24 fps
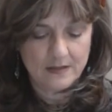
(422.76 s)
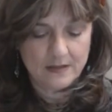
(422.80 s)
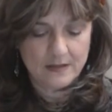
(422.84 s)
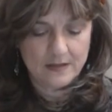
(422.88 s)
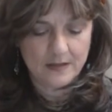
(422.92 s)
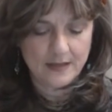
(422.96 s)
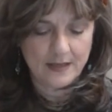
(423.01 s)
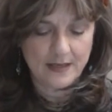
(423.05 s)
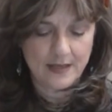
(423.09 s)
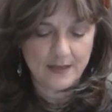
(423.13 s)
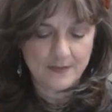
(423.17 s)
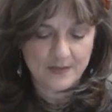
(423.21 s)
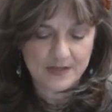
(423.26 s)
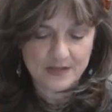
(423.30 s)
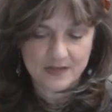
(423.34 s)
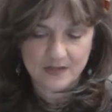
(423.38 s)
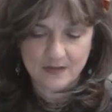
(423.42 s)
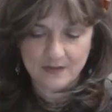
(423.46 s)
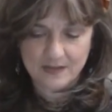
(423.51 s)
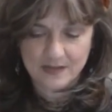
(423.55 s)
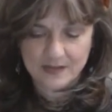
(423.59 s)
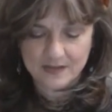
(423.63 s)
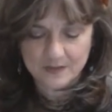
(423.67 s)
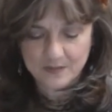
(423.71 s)
to keep it
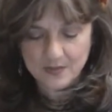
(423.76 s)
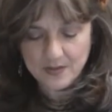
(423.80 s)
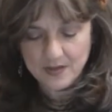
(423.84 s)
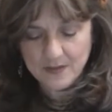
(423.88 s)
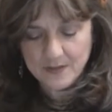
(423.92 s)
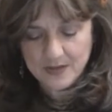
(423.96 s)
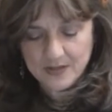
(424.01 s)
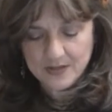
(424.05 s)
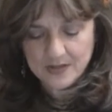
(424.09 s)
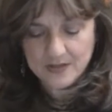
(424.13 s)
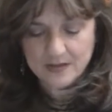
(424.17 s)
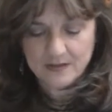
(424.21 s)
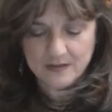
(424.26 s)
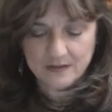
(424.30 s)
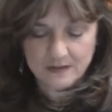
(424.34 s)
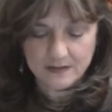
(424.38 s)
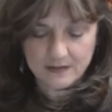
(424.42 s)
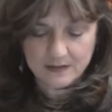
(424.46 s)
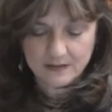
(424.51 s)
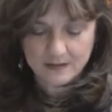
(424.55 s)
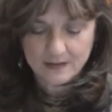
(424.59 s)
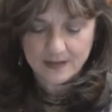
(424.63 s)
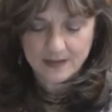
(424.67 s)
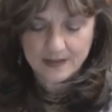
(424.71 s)
so that it's pretty much
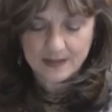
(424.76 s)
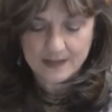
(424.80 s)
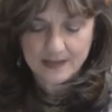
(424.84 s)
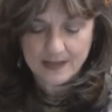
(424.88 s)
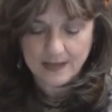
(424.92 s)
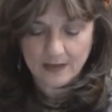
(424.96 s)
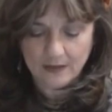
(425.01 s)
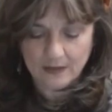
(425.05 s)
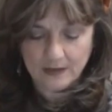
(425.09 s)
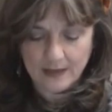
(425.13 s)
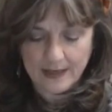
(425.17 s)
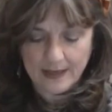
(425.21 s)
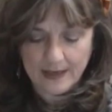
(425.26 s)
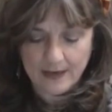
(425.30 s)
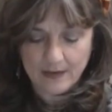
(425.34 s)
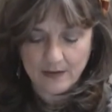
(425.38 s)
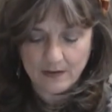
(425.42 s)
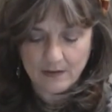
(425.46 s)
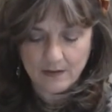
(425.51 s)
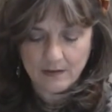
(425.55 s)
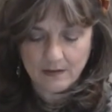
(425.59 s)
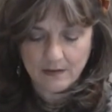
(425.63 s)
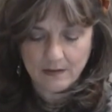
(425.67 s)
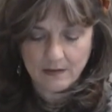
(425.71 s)
a single
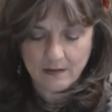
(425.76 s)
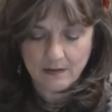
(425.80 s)
layer.